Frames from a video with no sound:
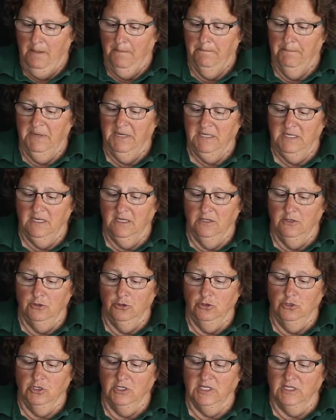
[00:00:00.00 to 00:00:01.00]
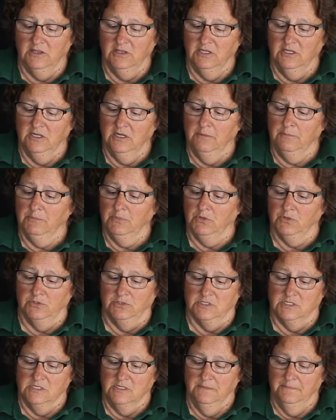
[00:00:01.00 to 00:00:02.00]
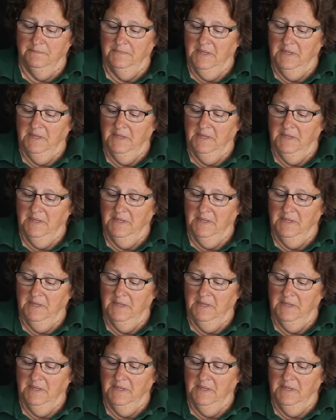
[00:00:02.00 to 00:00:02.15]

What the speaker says: but look at the numbers.